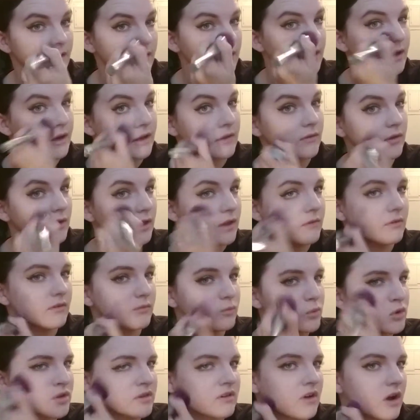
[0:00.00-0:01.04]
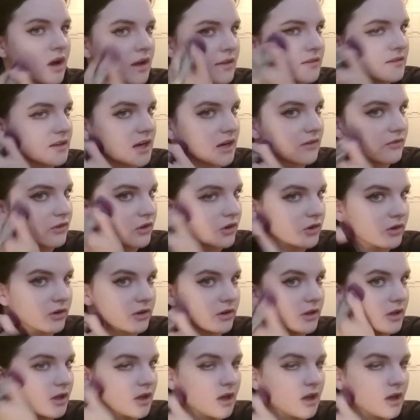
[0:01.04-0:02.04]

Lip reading: and even Wisconsin I've heard,